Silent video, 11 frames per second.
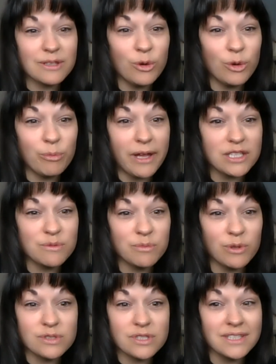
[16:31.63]
the whole bashing
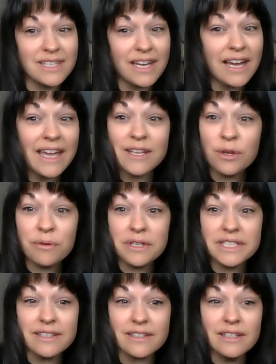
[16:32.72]
post because I had no
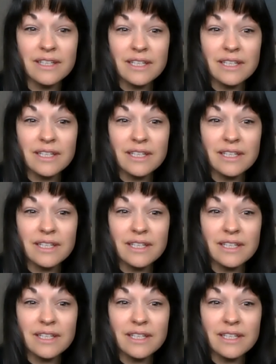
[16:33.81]
idea.